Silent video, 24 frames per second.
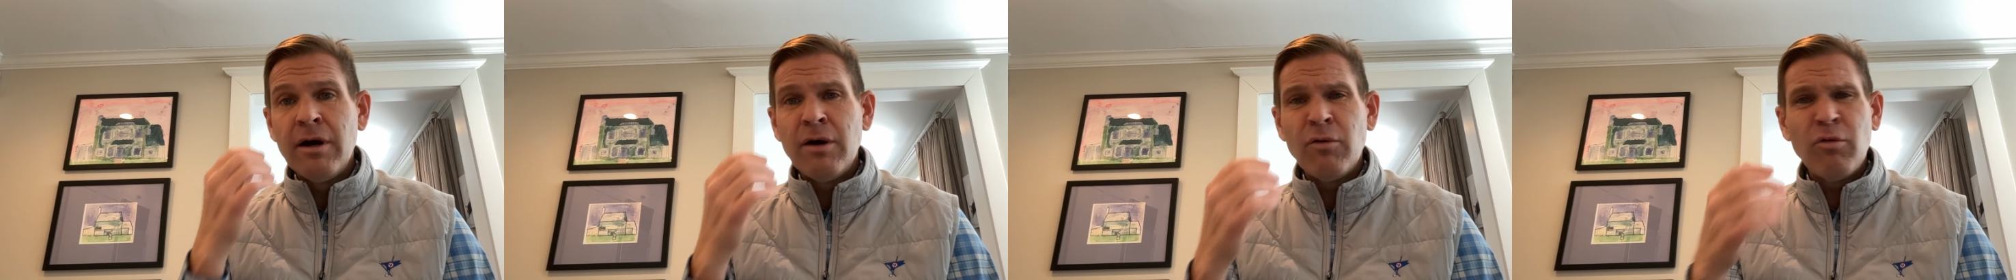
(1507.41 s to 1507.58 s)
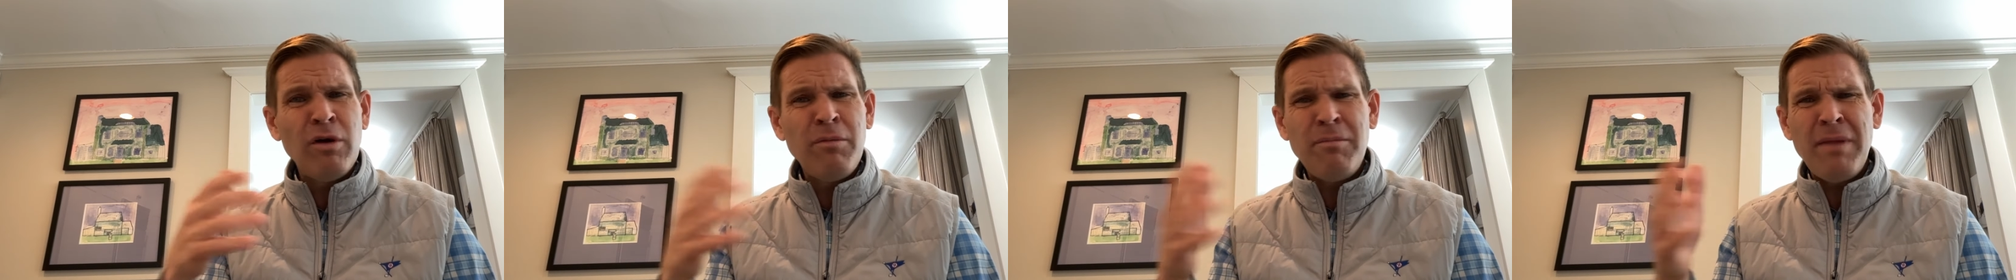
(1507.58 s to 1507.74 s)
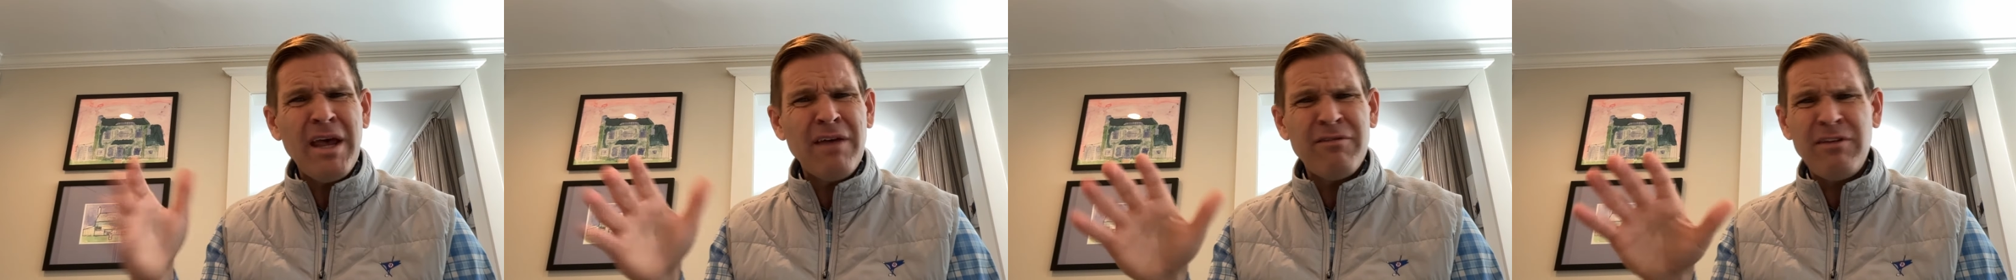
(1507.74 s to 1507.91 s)

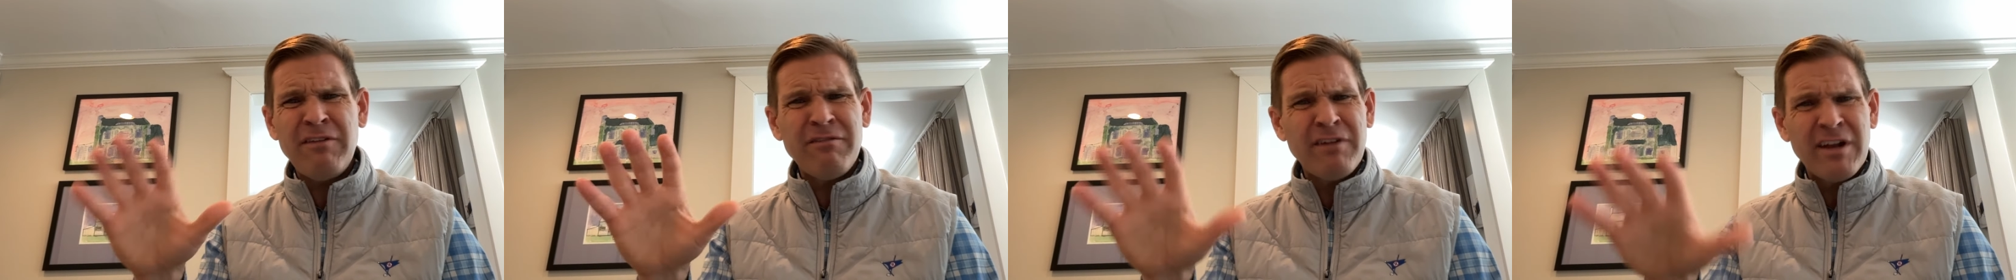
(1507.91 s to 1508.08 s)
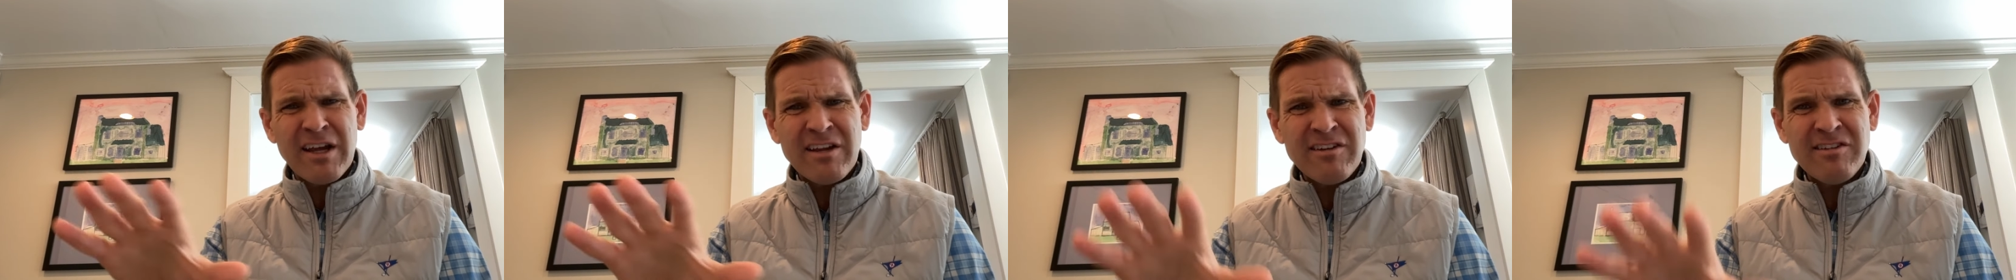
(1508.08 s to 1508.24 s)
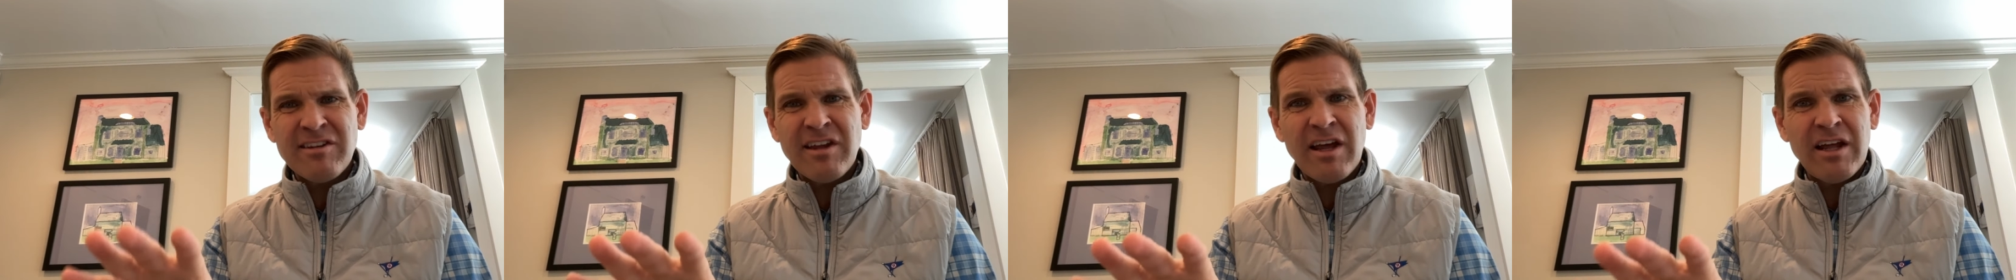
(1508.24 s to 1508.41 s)
We may have even
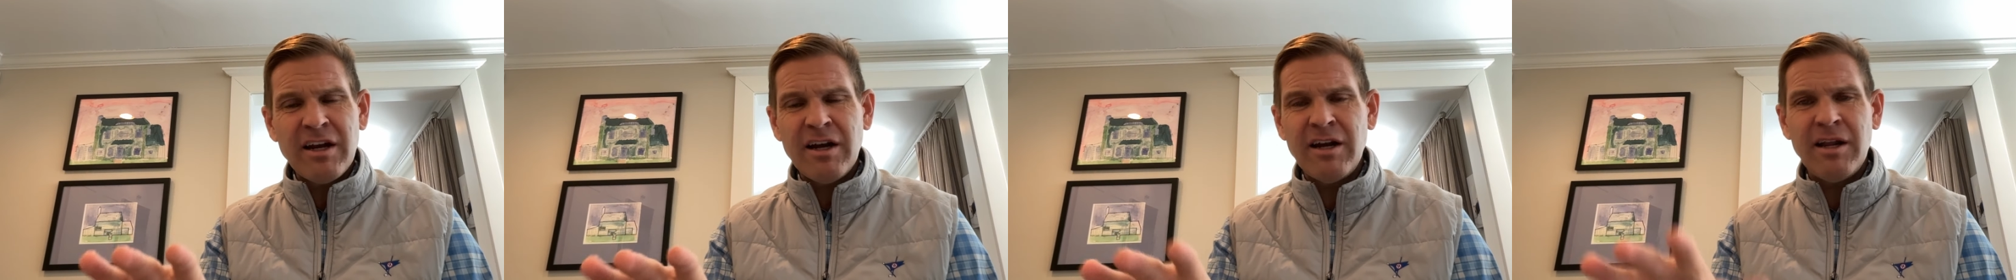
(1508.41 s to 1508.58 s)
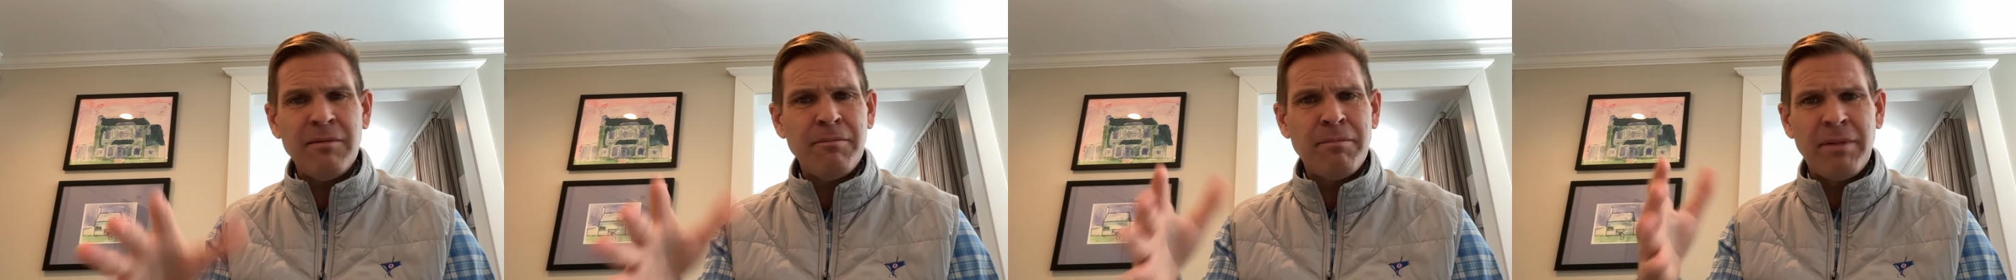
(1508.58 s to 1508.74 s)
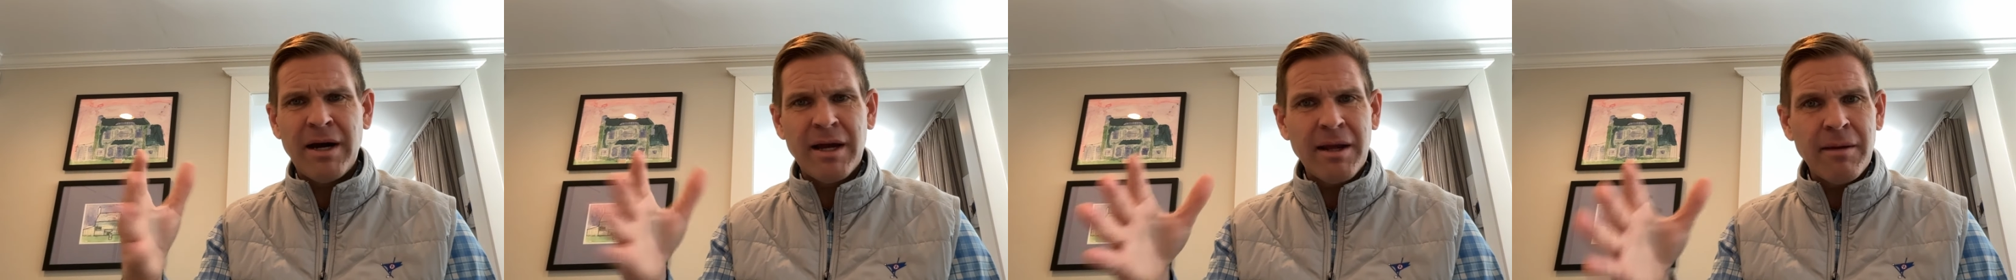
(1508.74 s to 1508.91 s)
extended
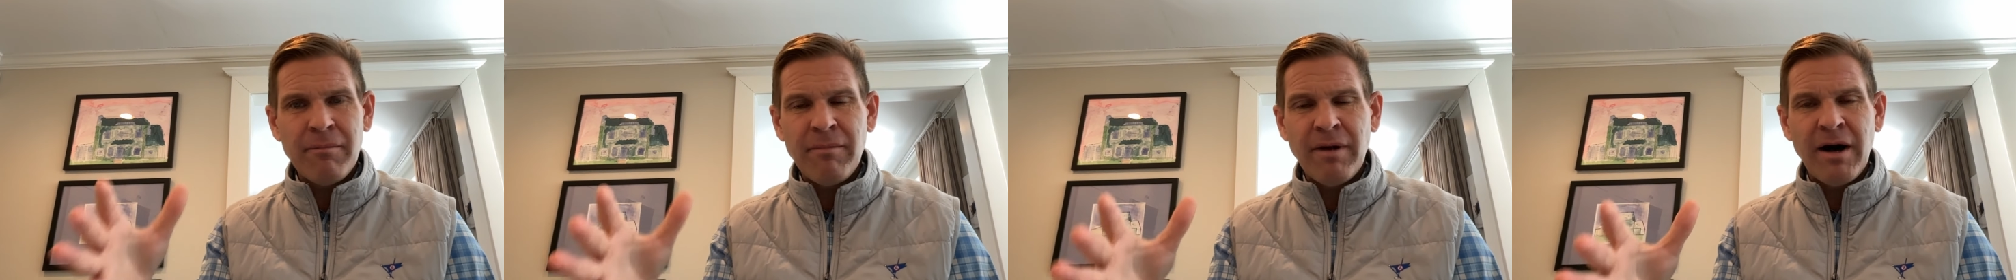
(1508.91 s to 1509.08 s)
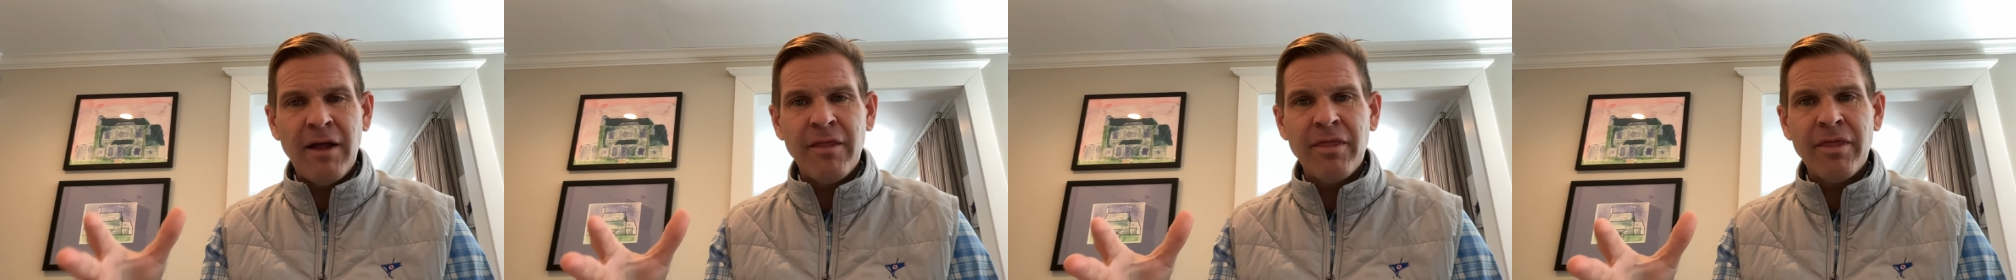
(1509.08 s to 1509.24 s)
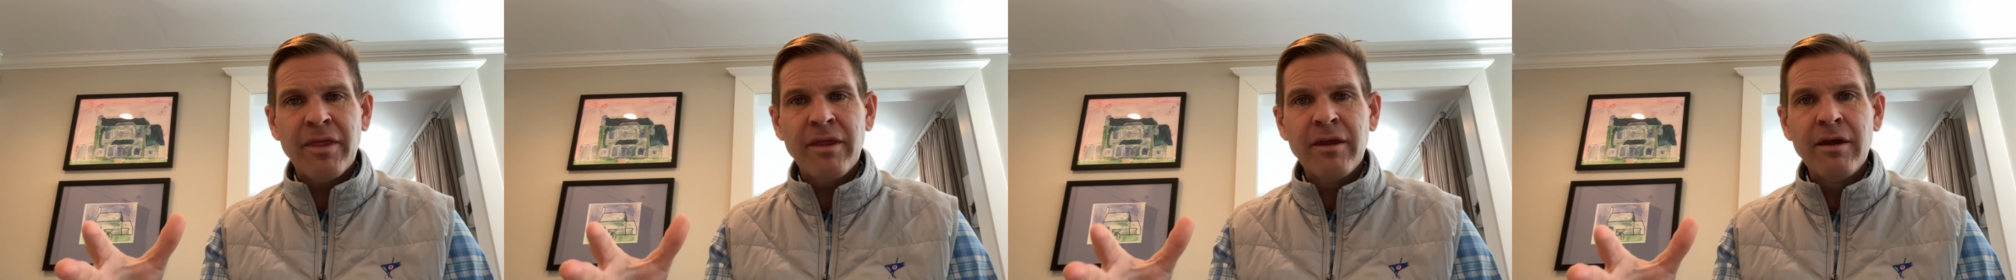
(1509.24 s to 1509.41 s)
it by a
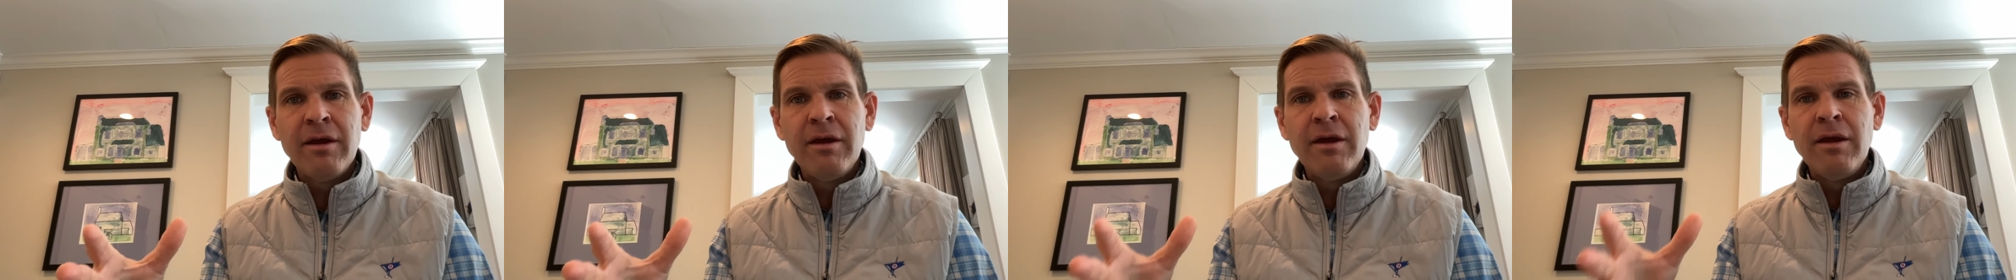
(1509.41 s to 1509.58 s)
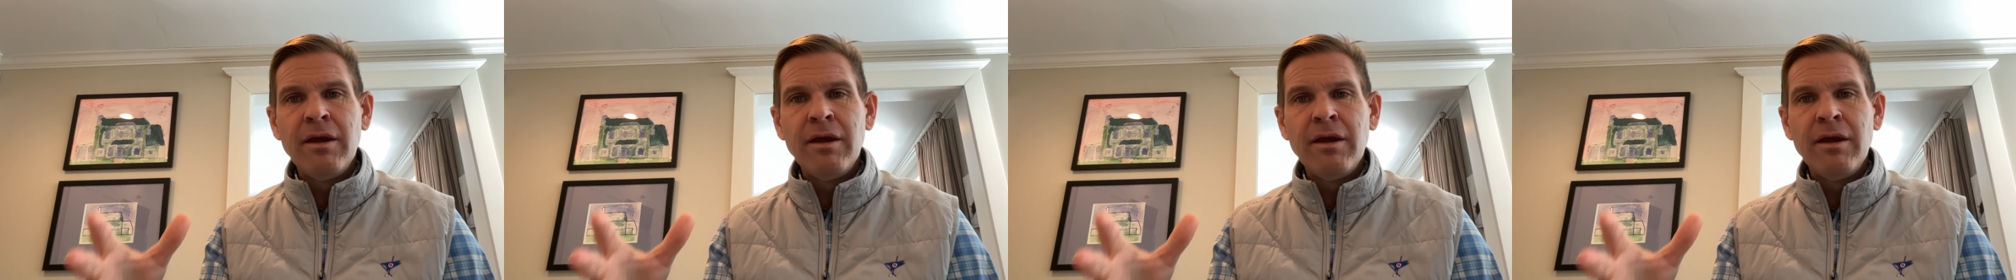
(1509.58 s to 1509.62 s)
month,